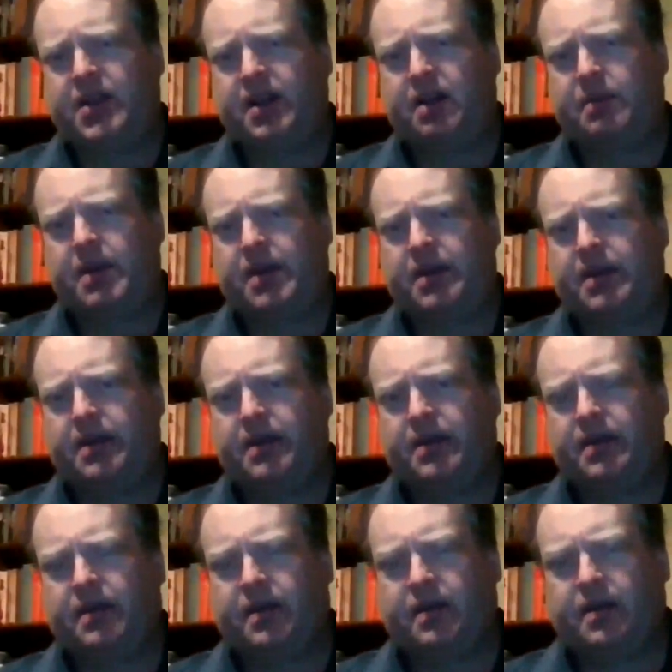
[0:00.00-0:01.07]
and gentlemen,
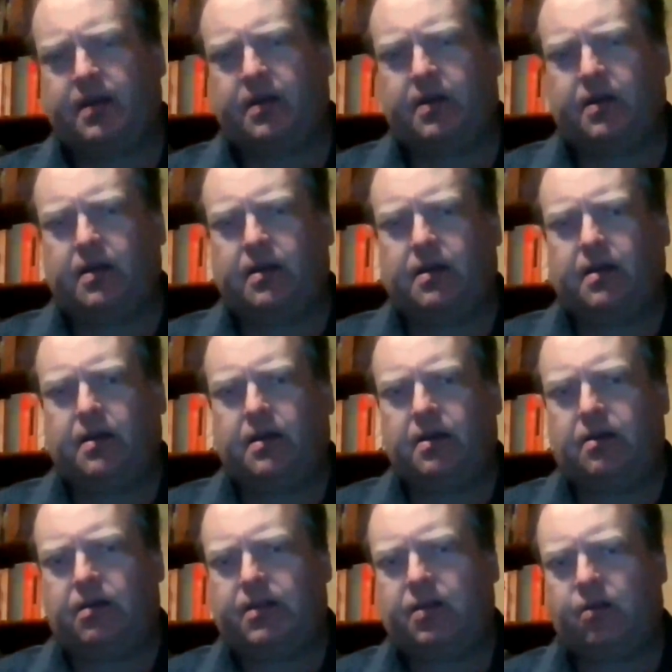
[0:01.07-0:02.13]

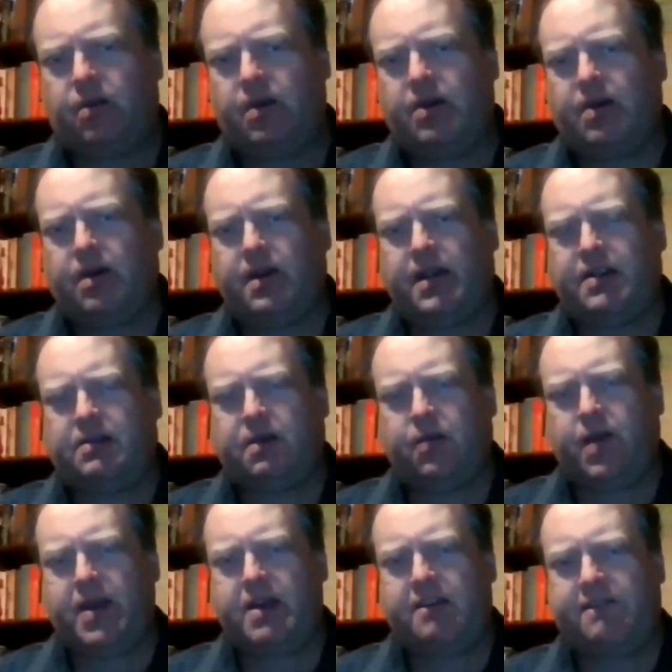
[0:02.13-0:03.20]
what the world has
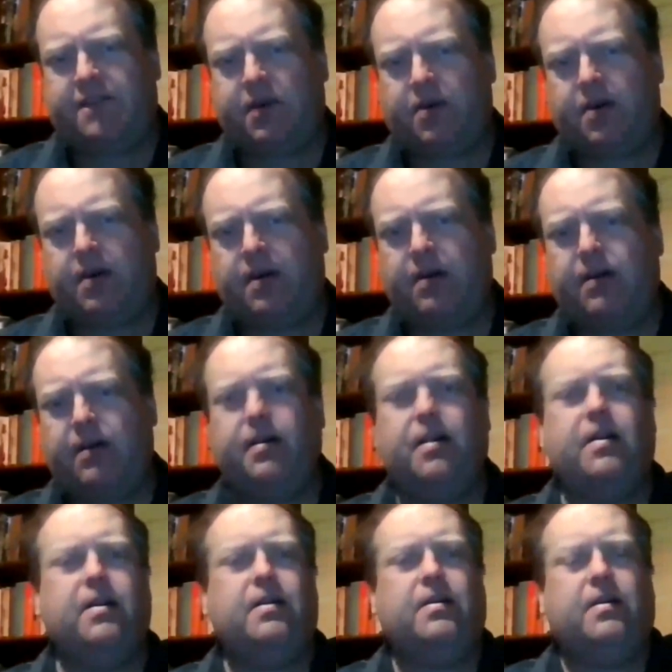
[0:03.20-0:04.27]
been waiting for,
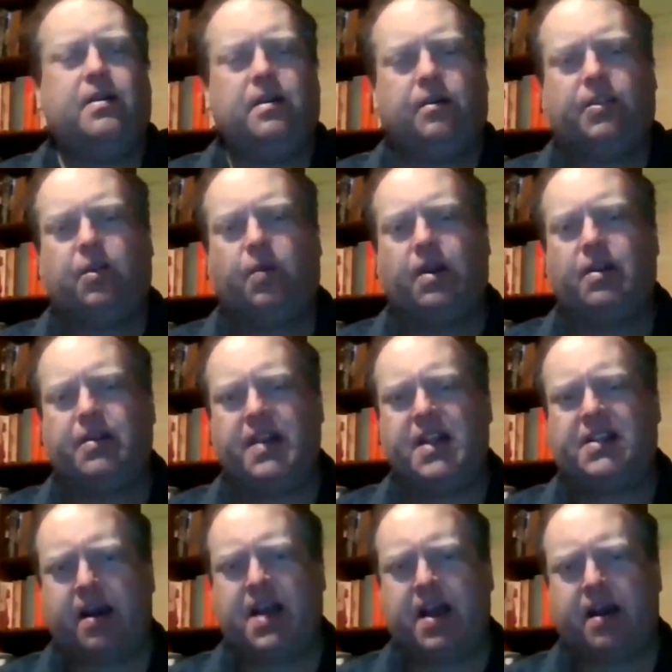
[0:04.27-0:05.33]
what the world
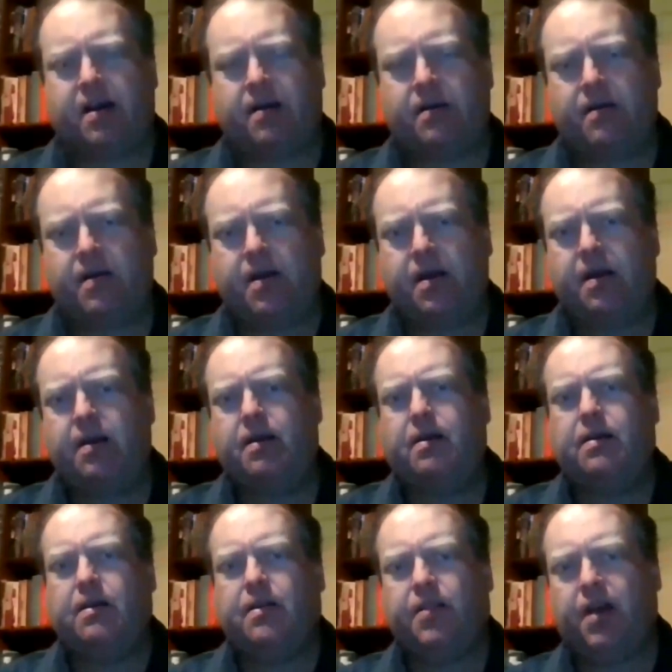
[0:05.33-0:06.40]
needs now,
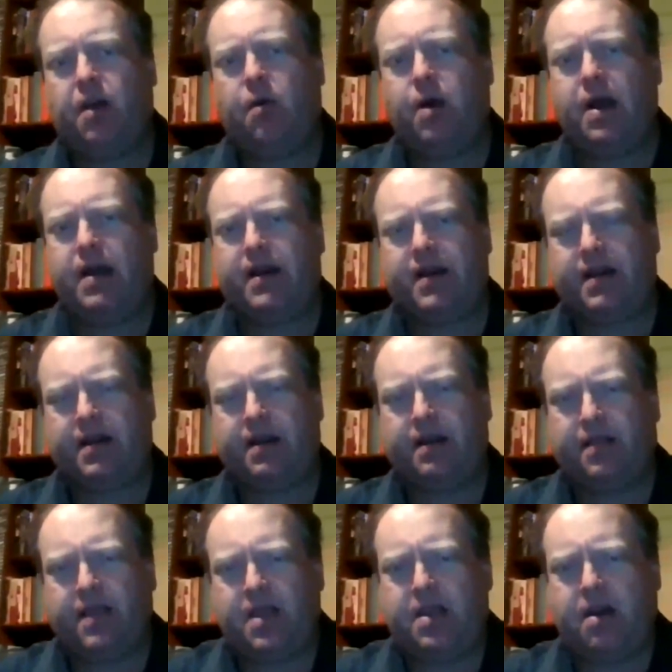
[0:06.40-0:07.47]
the one,
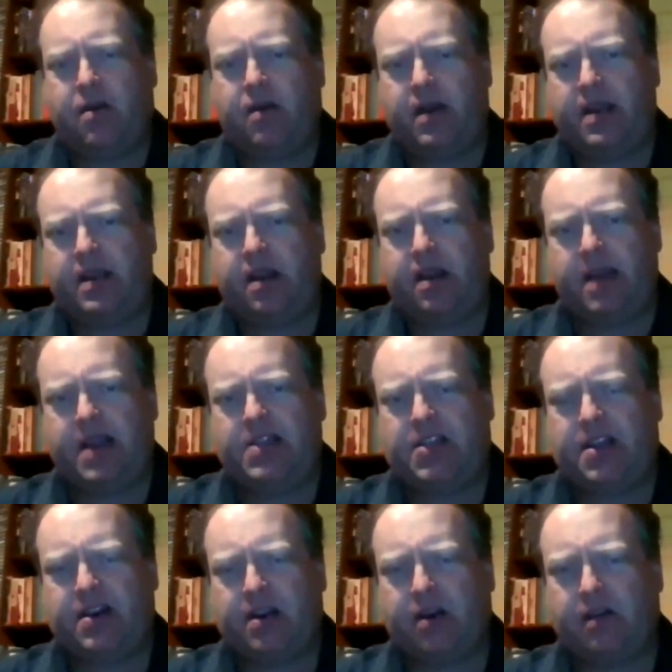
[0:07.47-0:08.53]
the only,
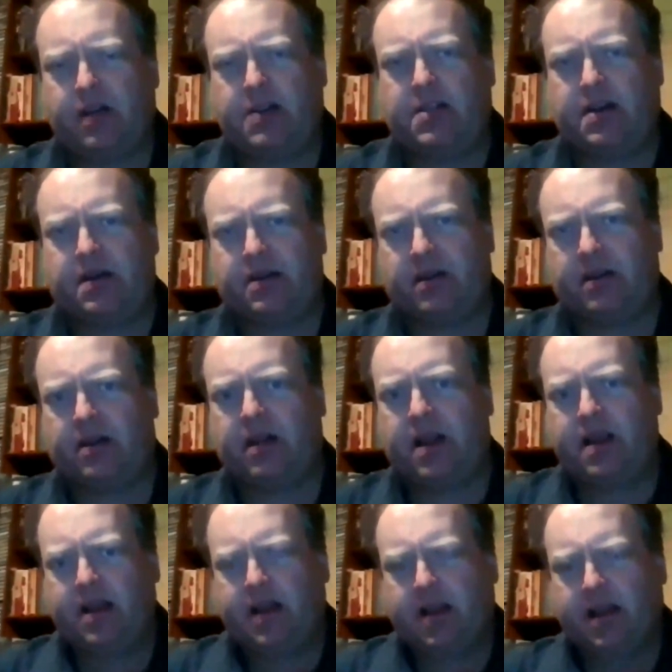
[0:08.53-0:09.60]
amazing, original,
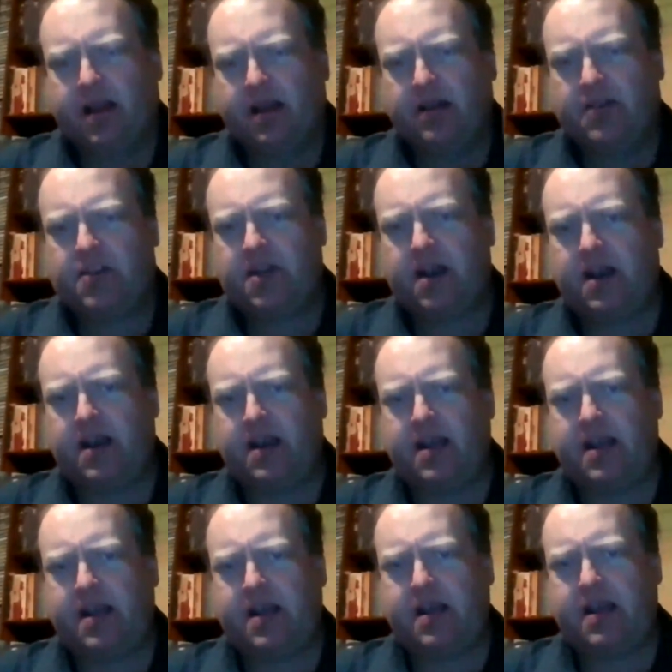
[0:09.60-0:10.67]

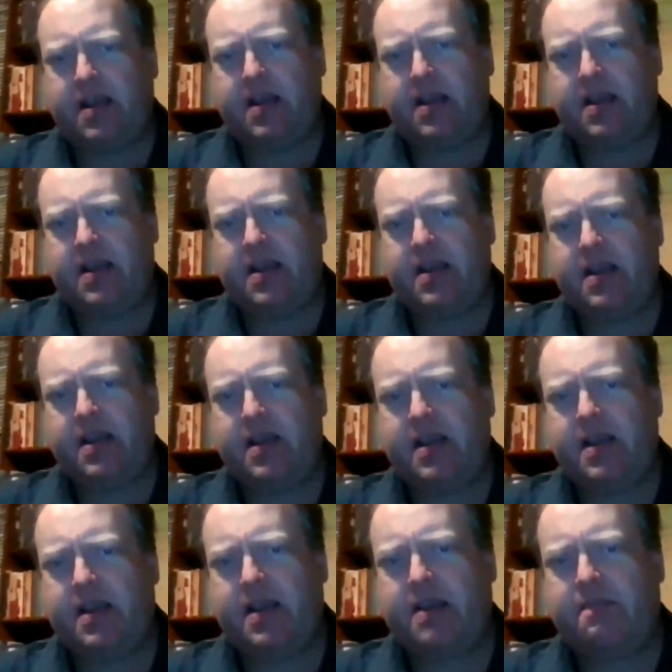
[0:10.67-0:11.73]
Johnny
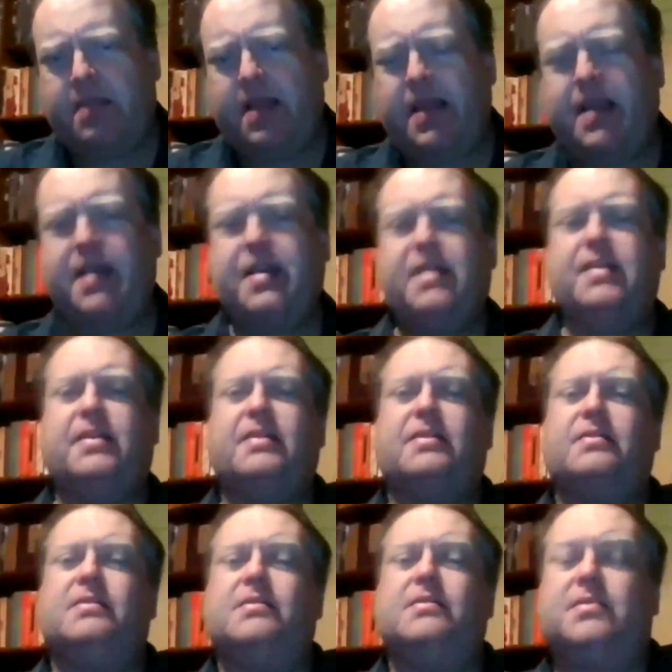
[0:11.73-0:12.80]

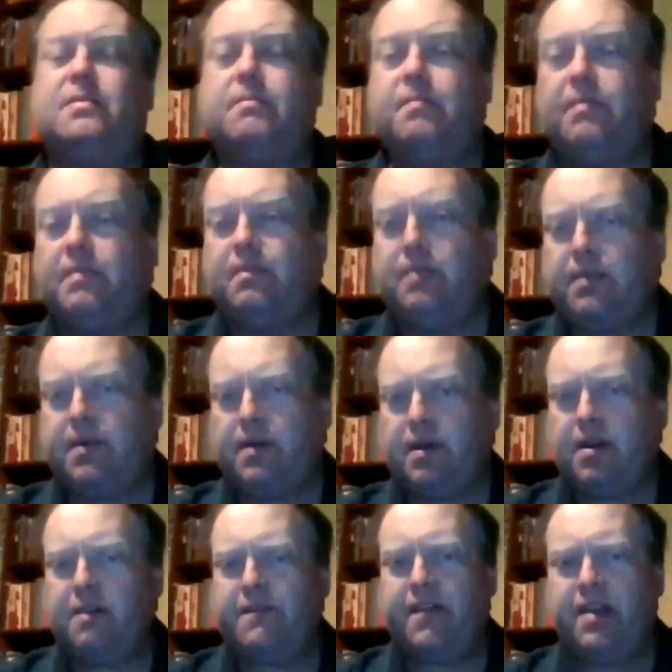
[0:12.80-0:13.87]
Blaze.
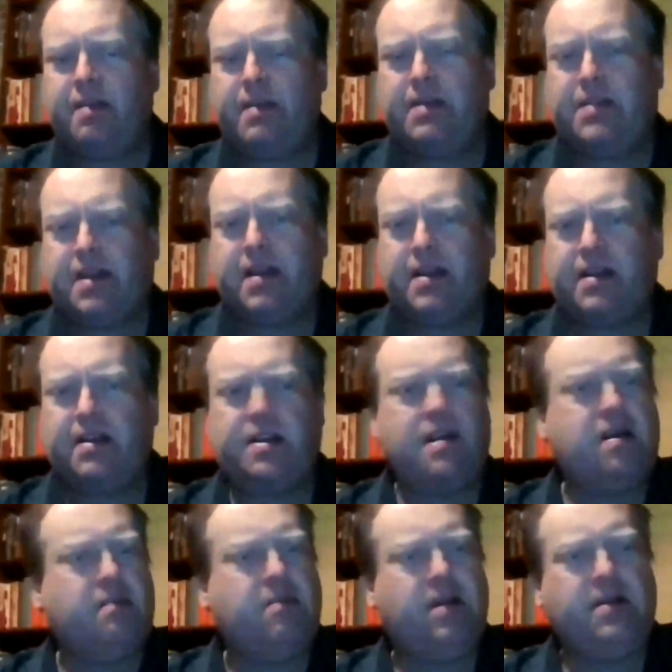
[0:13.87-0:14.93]
Often imitated,
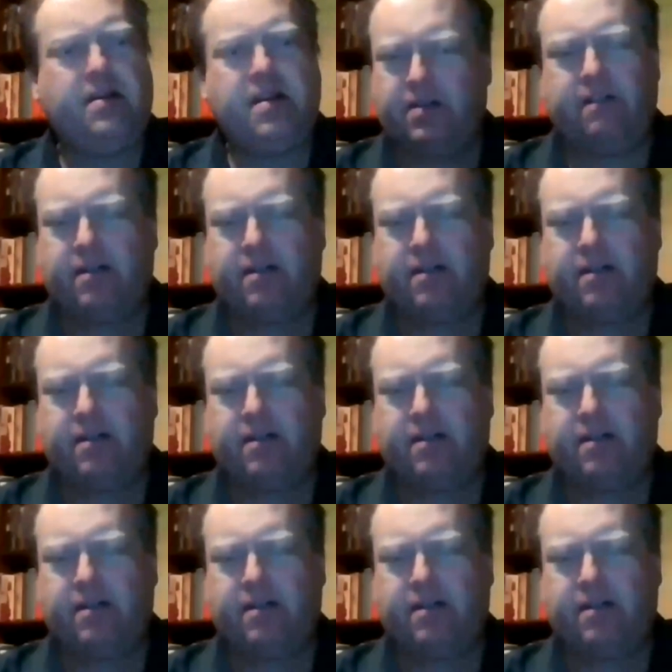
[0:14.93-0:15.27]
but